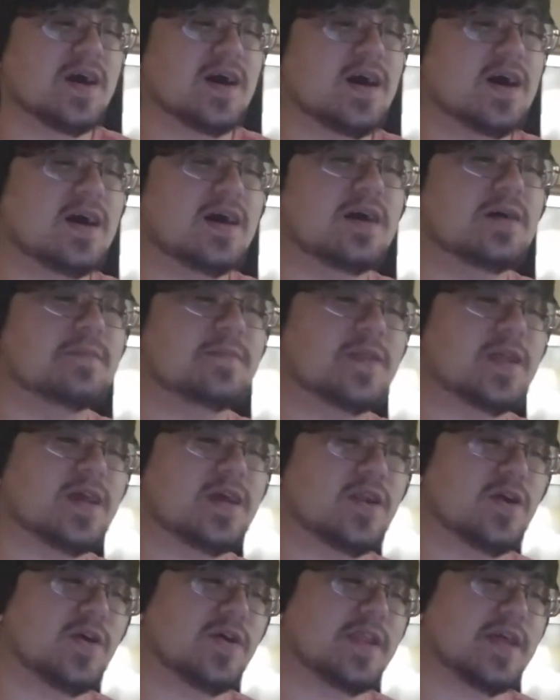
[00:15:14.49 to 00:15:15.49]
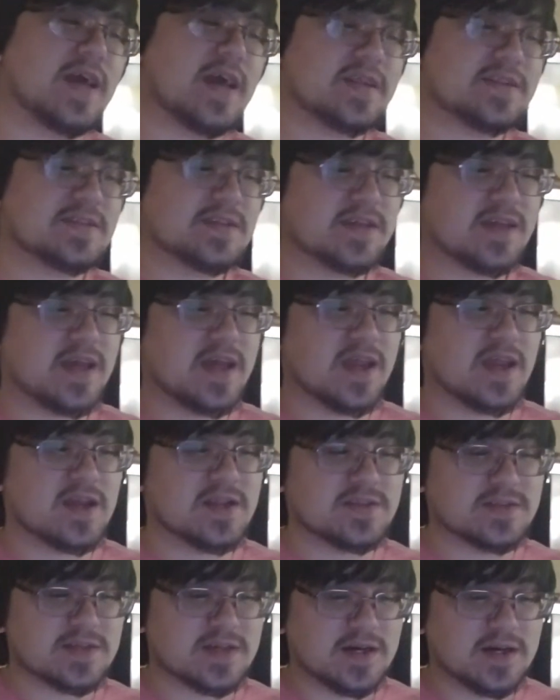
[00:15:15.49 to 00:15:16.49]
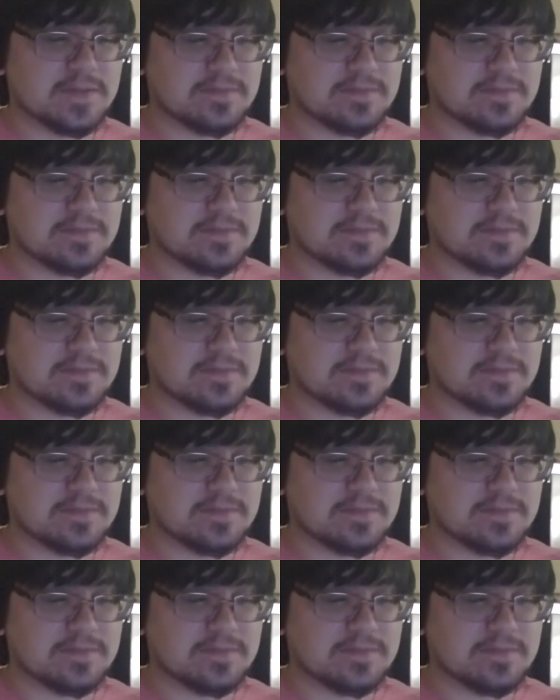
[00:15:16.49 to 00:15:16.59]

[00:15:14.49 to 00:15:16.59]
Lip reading: and all that, and